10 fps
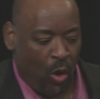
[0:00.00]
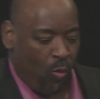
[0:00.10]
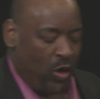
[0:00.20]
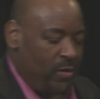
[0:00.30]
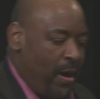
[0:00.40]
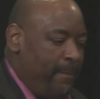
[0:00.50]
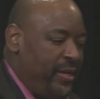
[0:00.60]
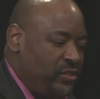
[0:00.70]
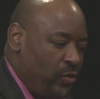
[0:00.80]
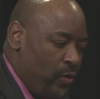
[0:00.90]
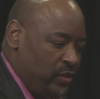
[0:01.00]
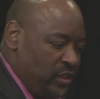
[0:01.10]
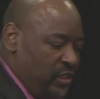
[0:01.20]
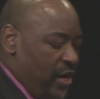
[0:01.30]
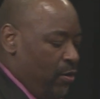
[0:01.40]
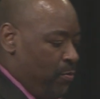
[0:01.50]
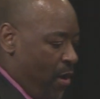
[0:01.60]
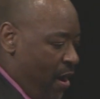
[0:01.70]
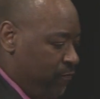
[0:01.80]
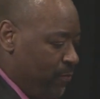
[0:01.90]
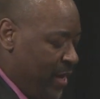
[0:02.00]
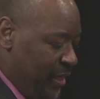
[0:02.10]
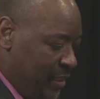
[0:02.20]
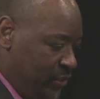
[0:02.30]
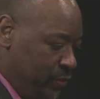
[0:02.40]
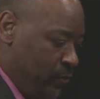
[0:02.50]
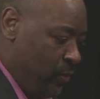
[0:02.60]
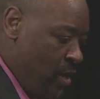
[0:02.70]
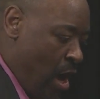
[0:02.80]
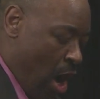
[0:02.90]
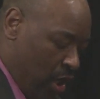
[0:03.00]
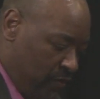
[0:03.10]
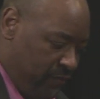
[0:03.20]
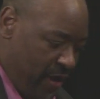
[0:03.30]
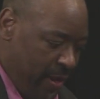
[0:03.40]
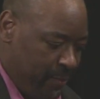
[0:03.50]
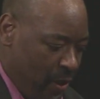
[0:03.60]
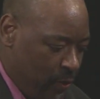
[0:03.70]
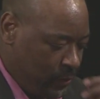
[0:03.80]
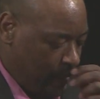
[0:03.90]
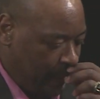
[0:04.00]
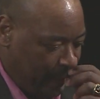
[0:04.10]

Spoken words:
One of my mentors is Dale Brown from LSU, Hall of Fame coach.